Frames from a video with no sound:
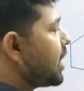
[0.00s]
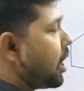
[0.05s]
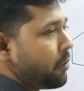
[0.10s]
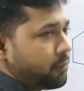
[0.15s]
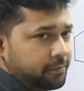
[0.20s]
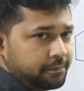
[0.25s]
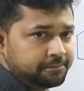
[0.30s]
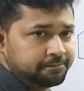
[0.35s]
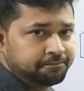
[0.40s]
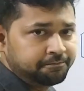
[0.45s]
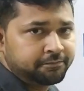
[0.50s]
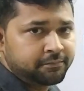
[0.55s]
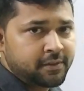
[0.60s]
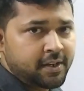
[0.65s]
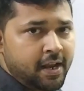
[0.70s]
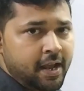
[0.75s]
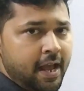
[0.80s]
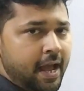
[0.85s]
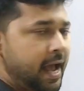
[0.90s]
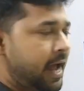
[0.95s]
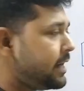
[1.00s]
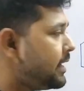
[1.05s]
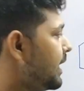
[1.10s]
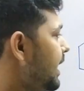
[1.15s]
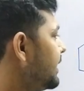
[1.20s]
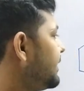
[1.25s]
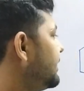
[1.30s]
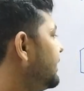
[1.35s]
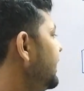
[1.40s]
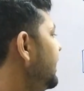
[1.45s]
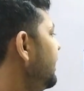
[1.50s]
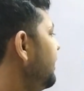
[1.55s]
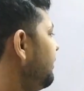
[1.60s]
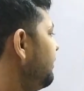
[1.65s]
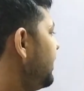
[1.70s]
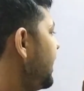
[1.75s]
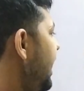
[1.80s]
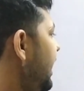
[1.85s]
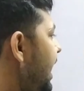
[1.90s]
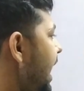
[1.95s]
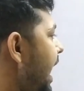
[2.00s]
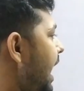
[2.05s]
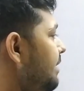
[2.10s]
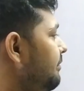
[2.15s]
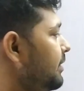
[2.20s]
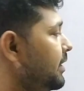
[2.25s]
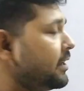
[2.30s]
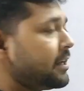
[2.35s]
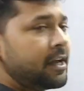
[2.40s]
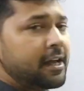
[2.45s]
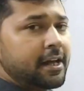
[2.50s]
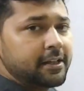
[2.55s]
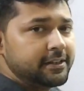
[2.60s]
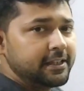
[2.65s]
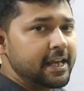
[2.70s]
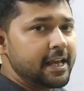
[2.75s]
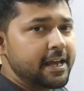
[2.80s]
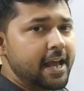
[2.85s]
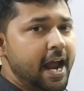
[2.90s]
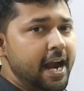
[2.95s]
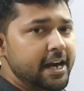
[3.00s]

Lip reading: down. And let's see, we are having the